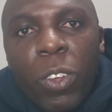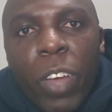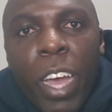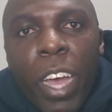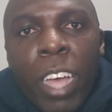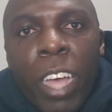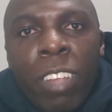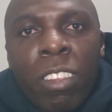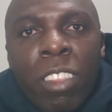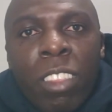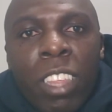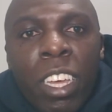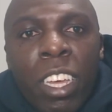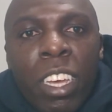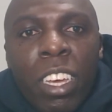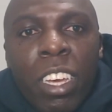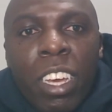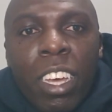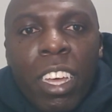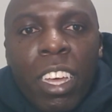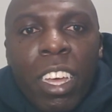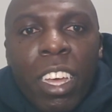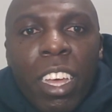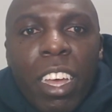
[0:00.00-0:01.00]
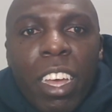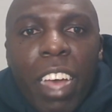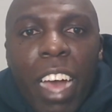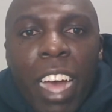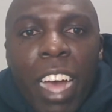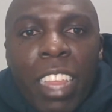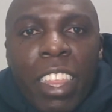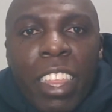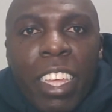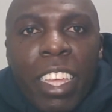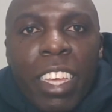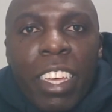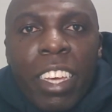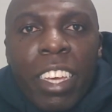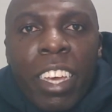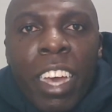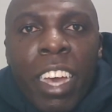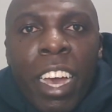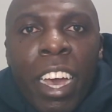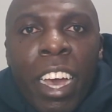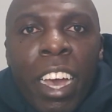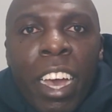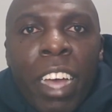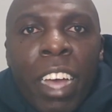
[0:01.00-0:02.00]
guys think. I think
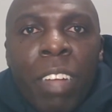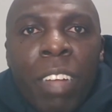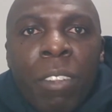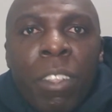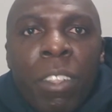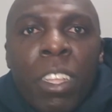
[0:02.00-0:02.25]
the